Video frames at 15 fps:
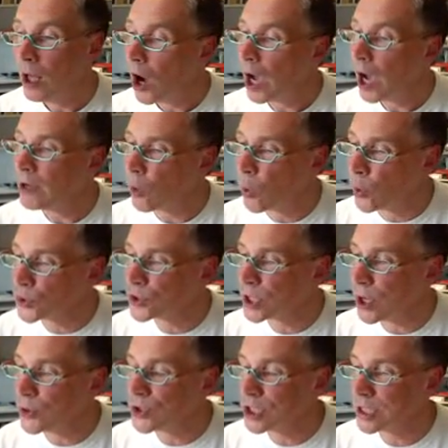I've
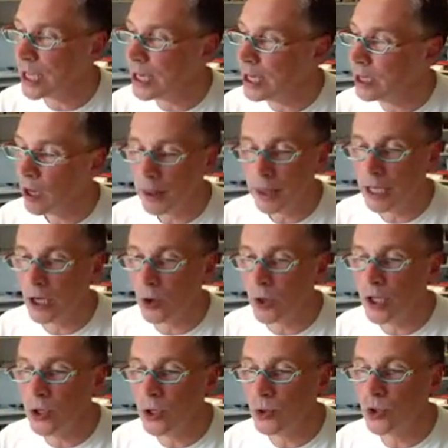also seen, I think on
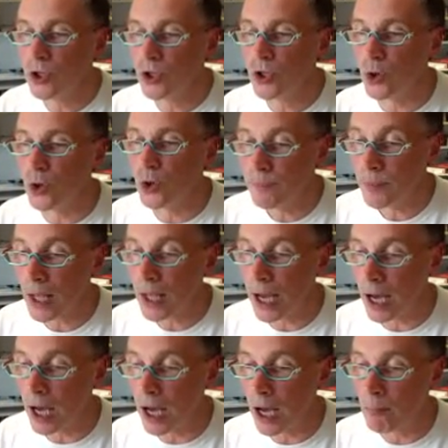YouTube,
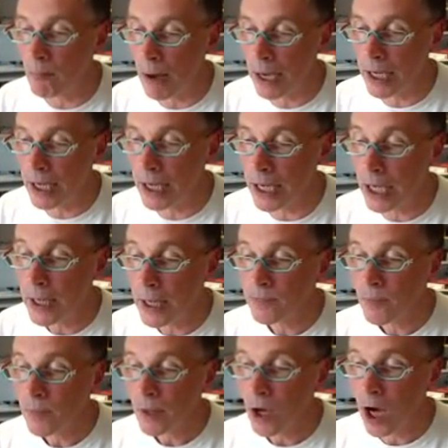a monkey
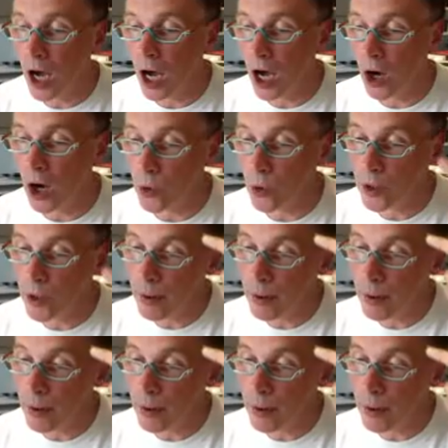with